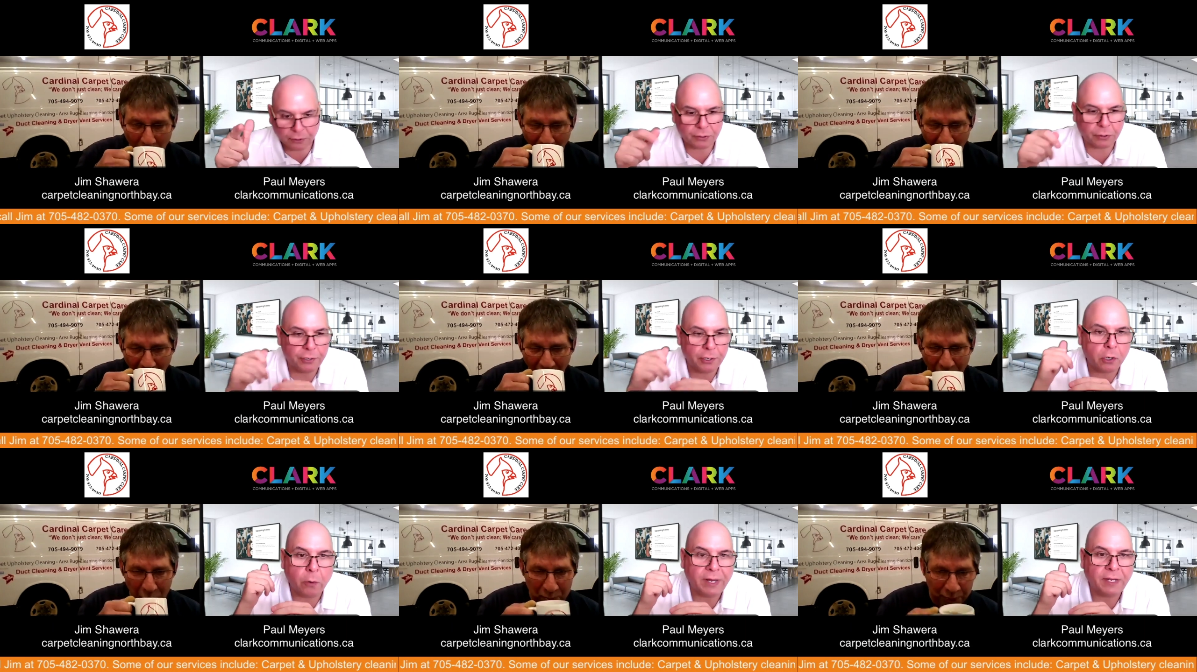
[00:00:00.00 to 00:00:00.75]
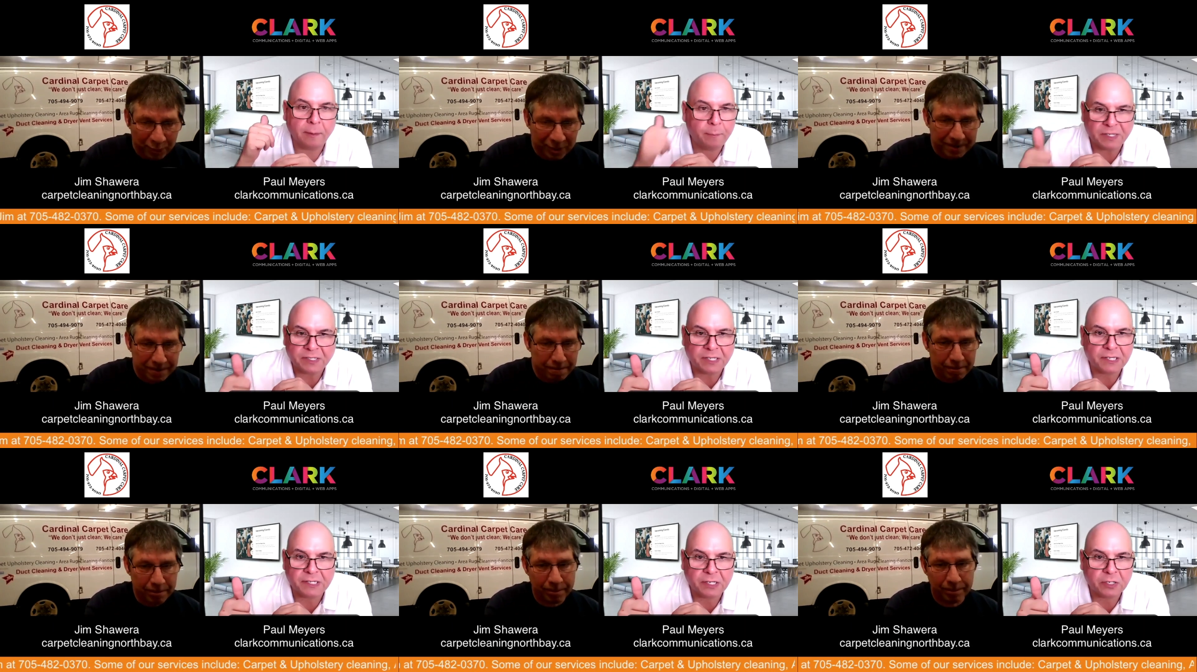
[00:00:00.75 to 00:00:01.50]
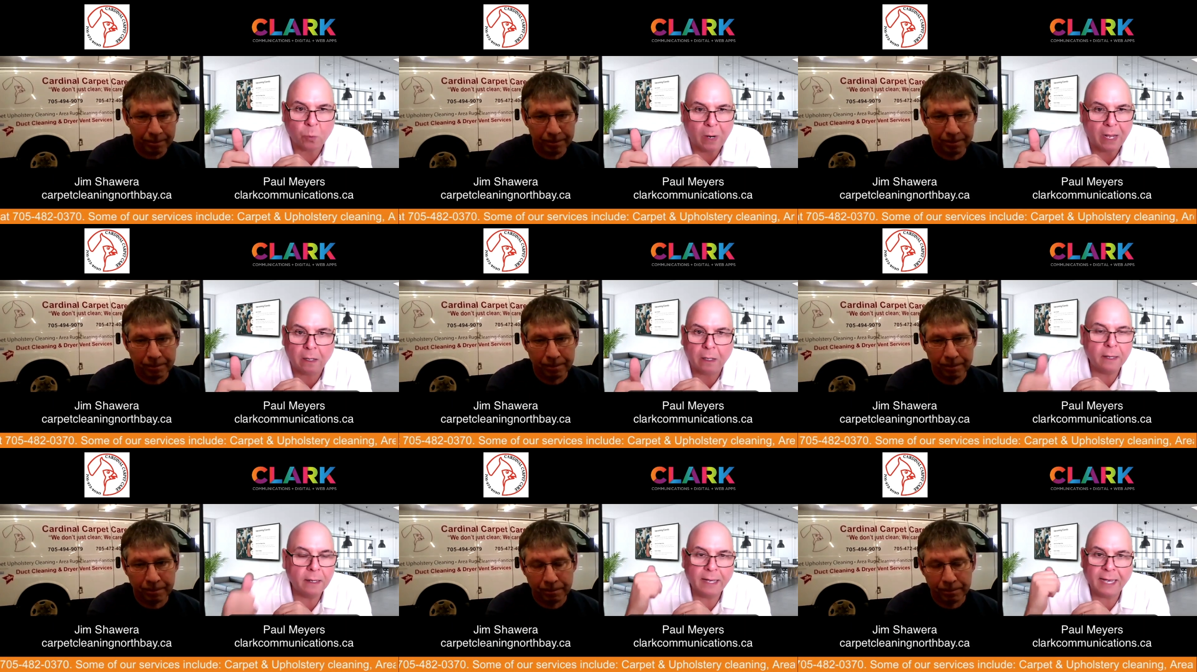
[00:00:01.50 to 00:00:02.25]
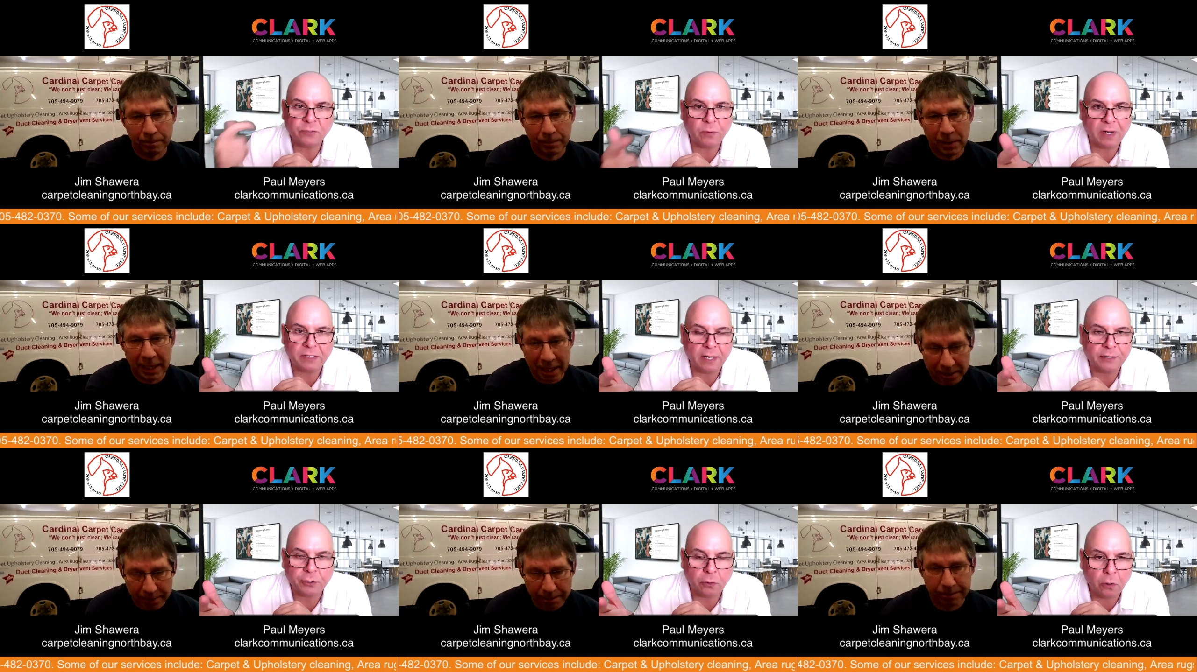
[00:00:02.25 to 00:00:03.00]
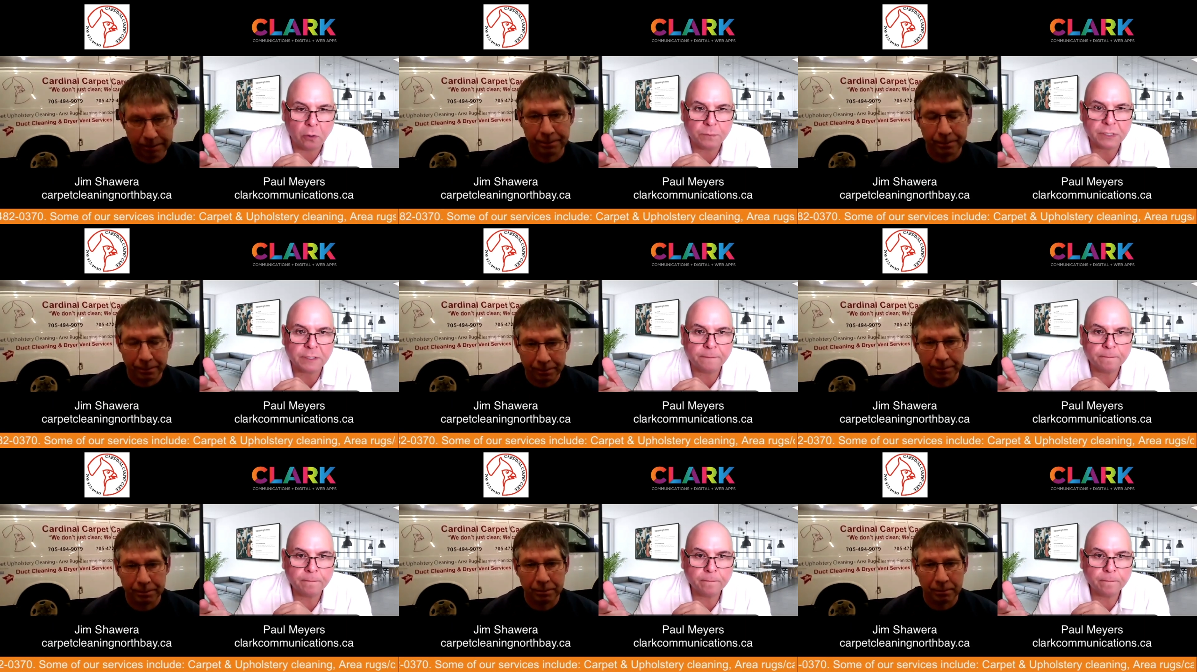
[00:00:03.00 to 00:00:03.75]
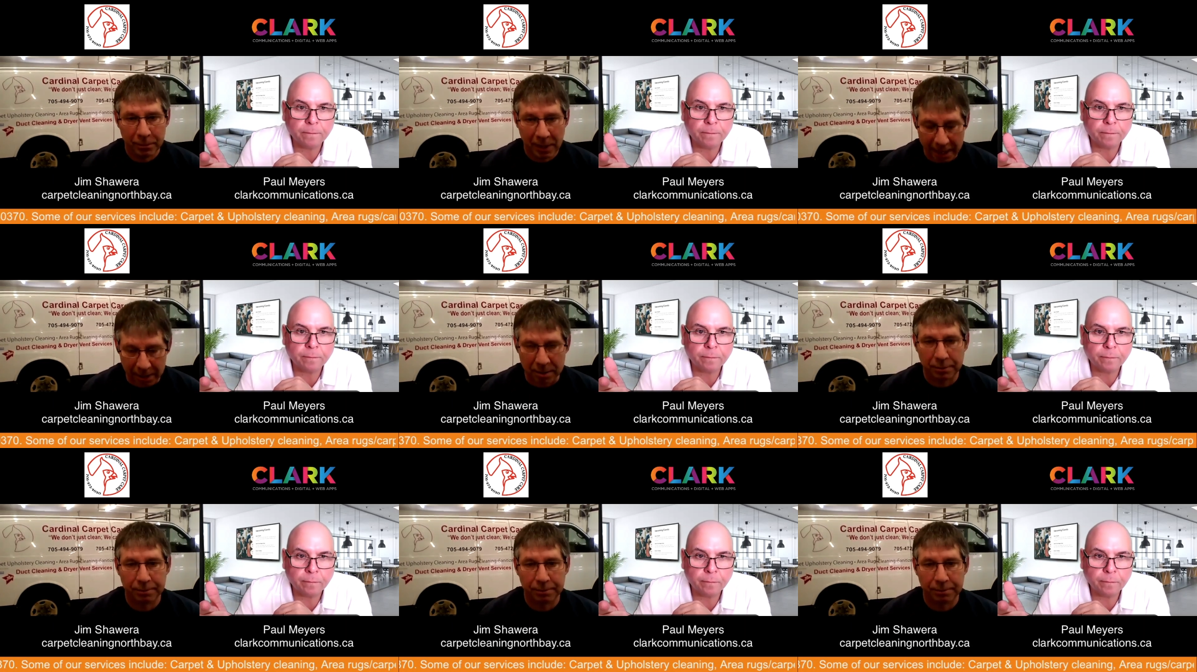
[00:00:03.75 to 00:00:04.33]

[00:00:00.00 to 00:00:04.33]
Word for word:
Speaker 1: so you're going into businesses as well as residential homes. Yes.